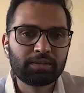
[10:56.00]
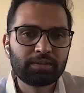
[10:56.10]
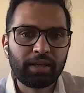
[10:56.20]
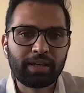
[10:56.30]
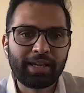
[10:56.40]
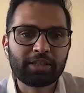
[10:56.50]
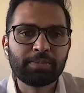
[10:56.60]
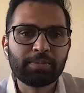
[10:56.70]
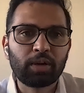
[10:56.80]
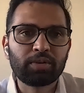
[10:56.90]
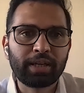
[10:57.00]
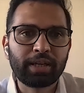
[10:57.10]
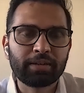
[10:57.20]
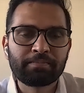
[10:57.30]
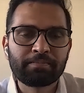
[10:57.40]
it gets missed out
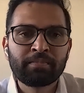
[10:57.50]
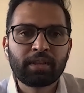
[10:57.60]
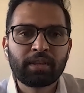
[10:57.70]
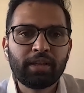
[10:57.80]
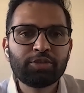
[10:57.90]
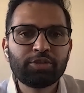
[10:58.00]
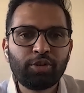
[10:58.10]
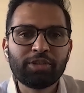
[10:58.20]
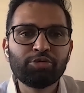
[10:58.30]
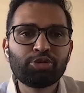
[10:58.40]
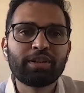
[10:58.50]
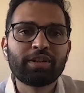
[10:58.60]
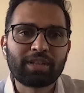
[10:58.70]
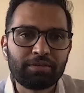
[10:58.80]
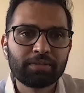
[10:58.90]
again, is for
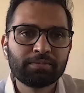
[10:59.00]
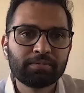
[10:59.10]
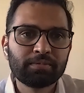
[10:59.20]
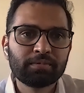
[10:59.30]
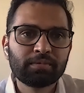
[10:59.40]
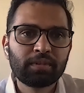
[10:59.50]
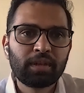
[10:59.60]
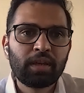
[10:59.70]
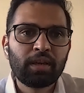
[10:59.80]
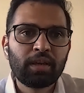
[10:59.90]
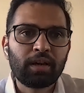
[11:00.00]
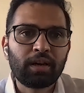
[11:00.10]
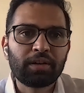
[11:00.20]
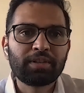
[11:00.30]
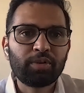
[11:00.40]
insurance cover.
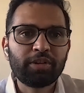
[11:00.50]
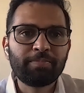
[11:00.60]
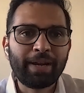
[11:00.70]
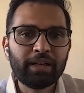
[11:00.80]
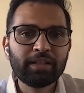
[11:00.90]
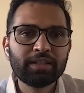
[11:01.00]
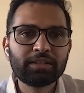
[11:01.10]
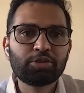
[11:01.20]
Now, if mental illness is